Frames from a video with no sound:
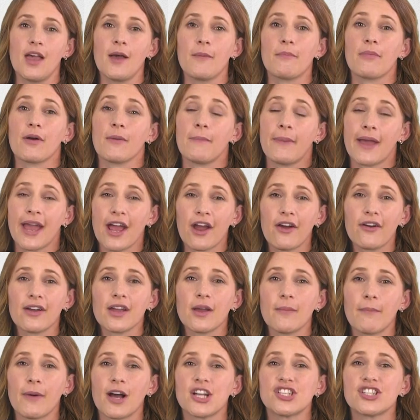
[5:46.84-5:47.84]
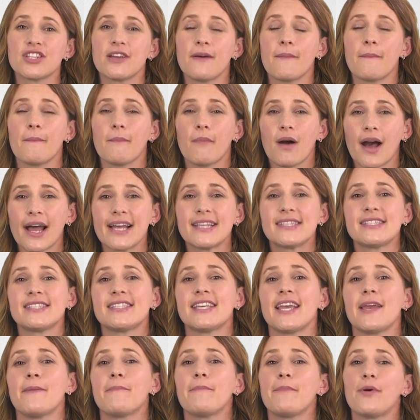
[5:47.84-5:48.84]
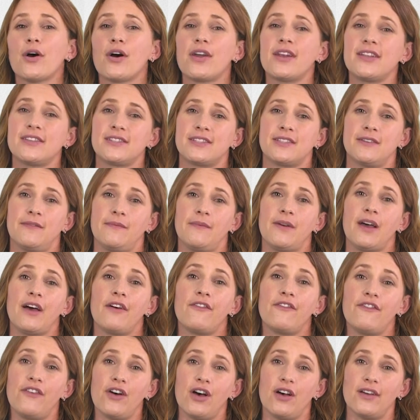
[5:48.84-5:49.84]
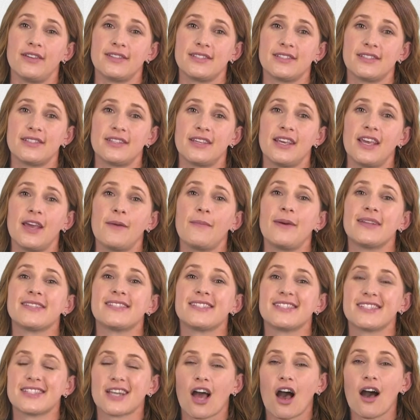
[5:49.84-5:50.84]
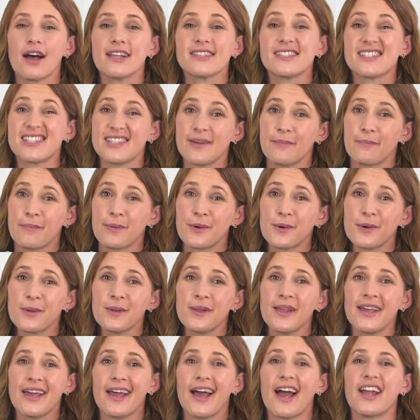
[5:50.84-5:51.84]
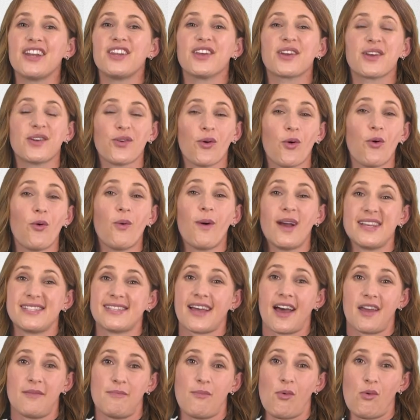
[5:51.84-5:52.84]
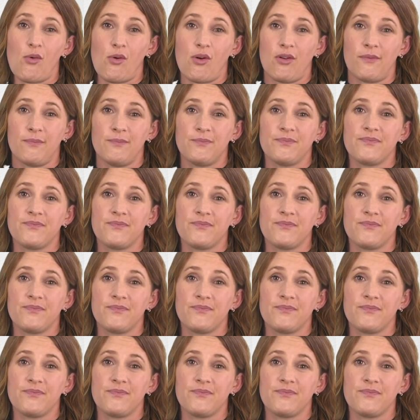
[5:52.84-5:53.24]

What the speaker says: Preparing a budget might seem burdensome at first, but start simple and you can always add more.